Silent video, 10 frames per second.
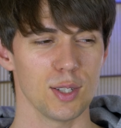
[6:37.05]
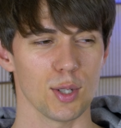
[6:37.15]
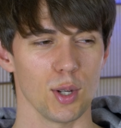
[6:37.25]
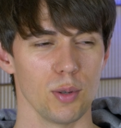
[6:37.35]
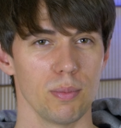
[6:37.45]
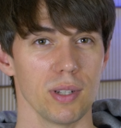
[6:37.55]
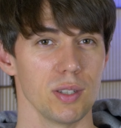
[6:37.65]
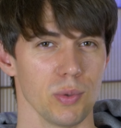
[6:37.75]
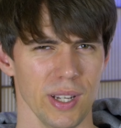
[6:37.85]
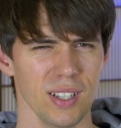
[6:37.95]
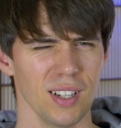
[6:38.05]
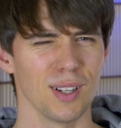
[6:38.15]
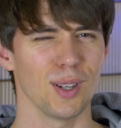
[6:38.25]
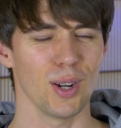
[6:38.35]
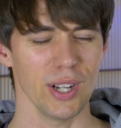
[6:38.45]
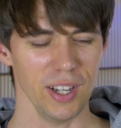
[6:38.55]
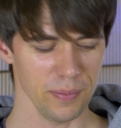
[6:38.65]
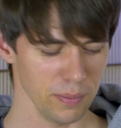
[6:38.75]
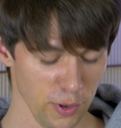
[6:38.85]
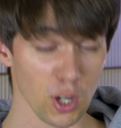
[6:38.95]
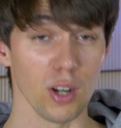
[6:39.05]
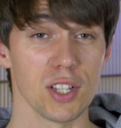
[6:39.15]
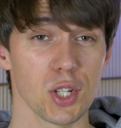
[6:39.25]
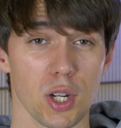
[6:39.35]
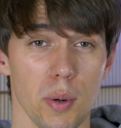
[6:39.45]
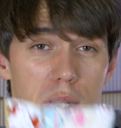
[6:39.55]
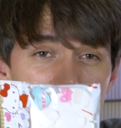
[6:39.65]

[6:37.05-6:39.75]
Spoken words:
so please wait a little longer. For now, let's talk about